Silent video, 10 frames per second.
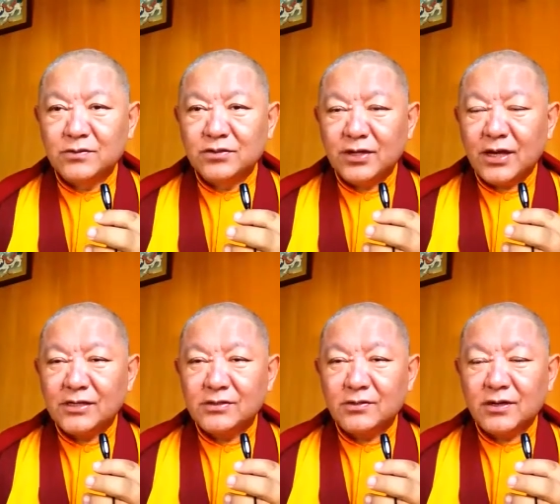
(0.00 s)

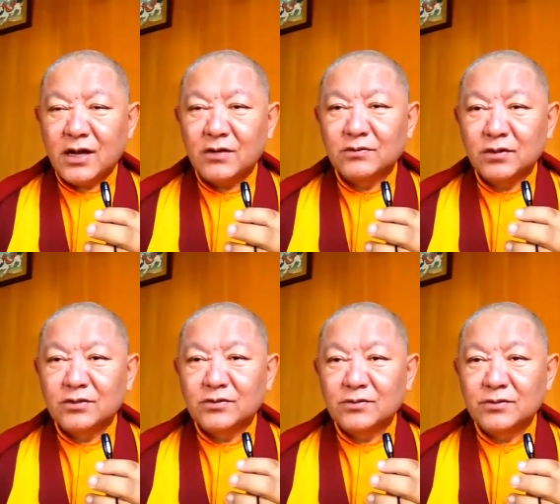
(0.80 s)
change, or how
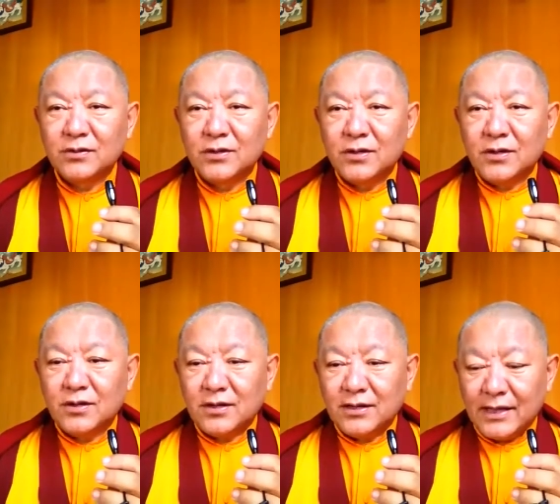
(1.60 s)
not to
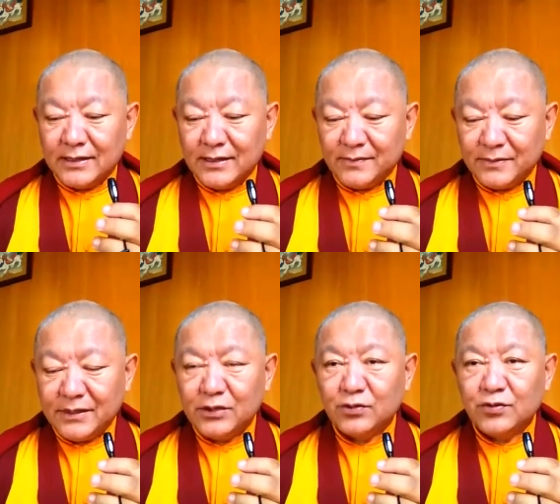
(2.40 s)
let them
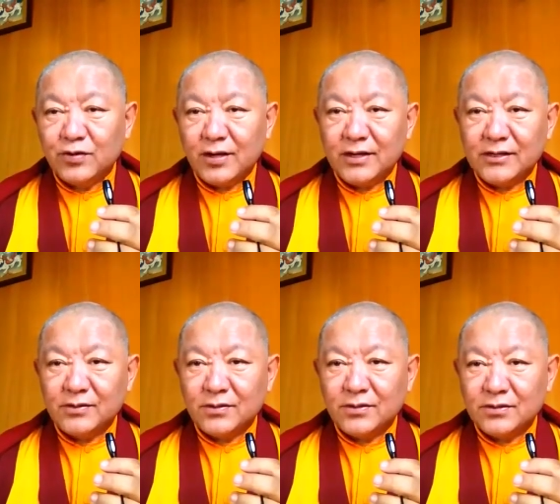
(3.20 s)
deteriorate,
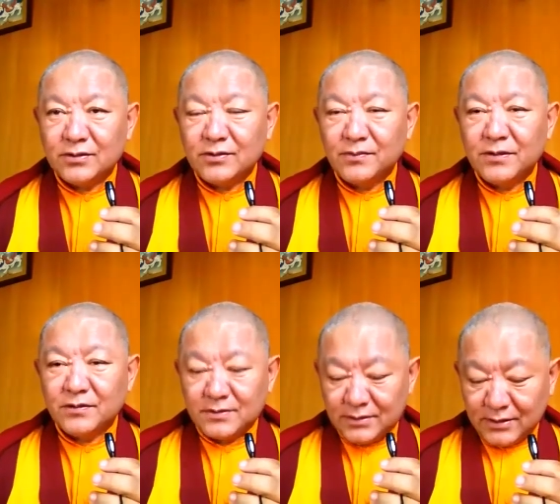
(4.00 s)
or
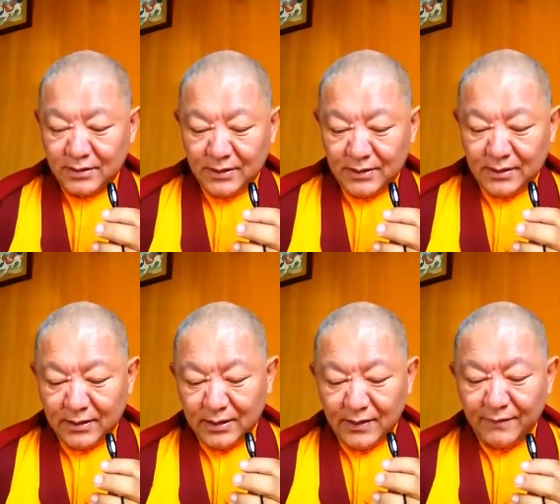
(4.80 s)
because
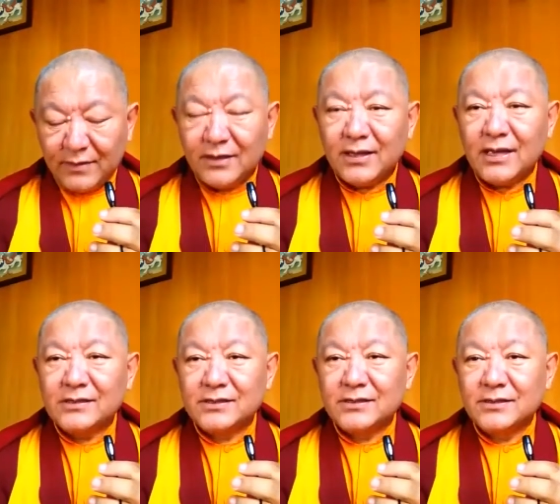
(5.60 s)
everything
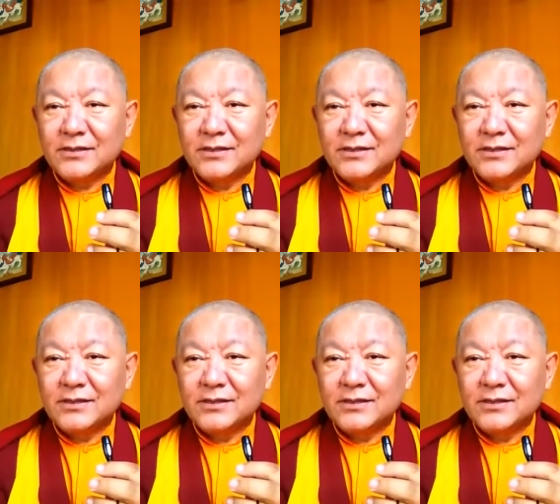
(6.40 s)
has